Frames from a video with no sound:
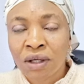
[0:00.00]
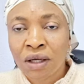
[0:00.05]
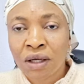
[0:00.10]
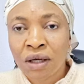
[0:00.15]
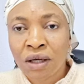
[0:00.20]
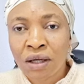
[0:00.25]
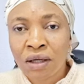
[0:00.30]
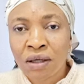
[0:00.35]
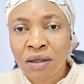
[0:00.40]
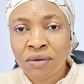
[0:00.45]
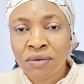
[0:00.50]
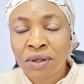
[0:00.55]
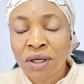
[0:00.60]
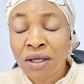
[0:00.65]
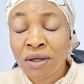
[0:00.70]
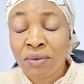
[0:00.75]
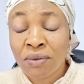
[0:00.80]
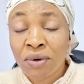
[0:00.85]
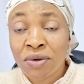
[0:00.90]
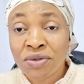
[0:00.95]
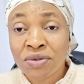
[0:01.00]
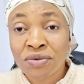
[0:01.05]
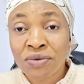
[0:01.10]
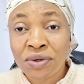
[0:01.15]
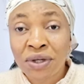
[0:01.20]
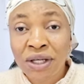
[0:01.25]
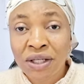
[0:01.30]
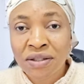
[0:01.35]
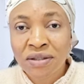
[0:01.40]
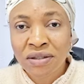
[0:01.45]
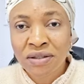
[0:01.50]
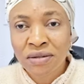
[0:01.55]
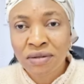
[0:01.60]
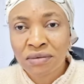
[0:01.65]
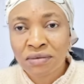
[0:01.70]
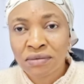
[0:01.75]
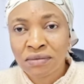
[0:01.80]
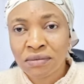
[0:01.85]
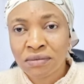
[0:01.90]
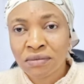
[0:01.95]
Hallelujah. He was raised
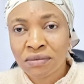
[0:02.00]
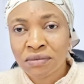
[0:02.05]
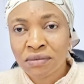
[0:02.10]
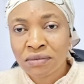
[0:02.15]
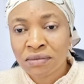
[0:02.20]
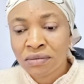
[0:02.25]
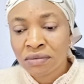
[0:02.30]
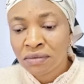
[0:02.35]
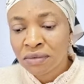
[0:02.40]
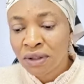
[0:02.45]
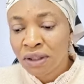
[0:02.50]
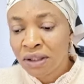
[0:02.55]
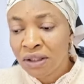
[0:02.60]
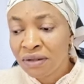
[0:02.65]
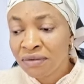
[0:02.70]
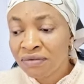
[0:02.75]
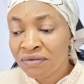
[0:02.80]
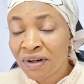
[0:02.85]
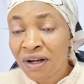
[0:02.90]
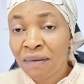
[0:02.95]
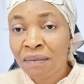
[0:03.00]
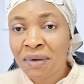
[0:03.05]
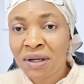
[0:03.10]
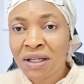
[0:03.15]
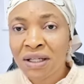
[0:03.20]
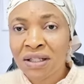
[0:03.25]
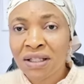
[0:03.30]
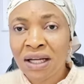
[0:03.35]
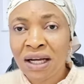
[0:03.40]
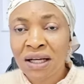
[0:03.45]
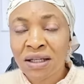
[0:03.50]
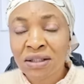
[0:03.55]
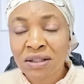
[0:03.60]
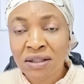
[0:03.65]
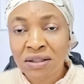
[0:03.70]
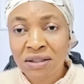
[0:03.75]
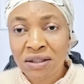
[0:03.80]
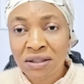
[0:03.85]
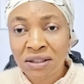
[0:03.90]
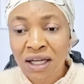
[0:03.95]
in a family
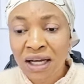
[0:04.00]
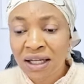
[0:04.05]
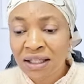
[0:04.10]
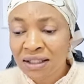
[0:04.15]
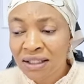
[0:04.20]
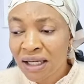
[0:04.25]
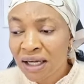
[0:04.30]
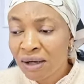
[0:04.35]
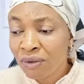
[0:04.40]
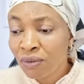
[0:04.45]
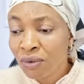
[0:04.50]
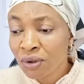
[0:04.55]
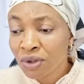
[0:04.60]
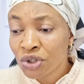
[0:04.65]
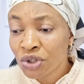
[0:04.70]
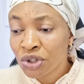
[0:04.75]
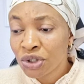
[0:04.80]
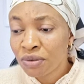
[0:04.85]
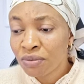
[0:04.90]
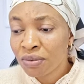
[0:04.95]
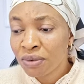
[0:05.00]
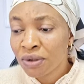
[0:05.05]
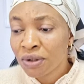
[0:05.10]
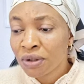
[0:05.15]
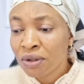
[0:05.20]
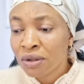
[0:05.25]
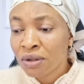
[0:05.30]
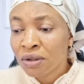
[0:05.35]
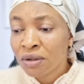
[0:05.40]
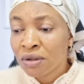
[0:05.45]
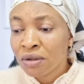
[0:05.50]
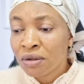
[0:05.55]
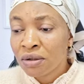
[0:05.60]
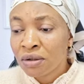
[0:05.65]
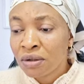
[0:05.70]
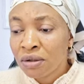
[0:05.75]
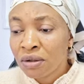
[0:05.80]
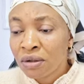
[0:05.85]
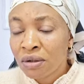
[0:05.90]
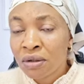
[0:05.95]
that worship
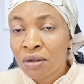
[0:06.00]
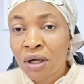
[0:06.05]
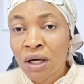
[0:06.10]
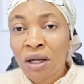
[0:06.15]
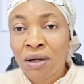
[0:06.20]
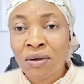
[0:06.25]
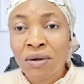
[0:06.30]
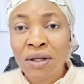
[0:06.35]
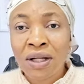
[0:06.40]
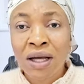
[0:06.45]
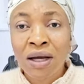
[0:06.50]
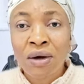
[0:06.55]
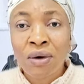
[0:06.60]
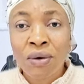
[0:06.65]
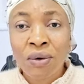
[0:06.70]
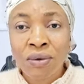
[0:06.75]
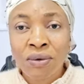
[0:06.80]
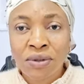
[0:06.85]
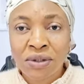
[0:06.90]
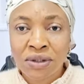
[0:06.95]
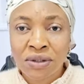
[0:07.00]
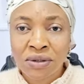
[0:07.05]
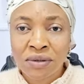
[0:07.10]
another god.